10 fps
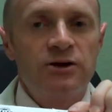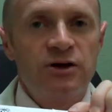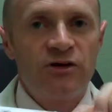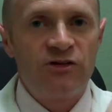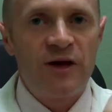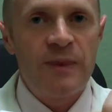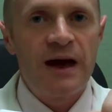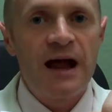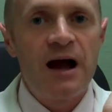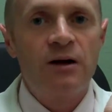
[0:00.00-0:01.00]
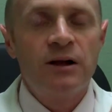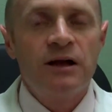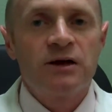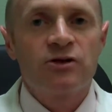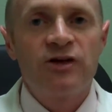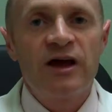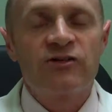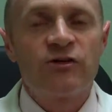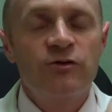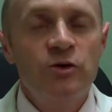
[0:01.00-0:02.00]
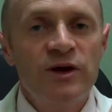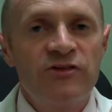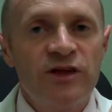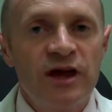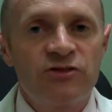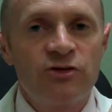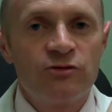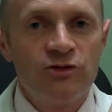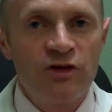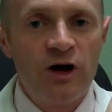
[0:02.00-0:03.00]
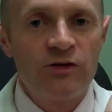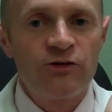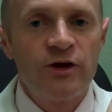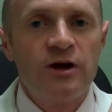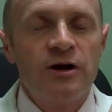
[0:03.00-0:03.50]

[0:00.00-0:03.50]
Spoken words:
You're going to send that out. It'll take us a few weeks to get your results,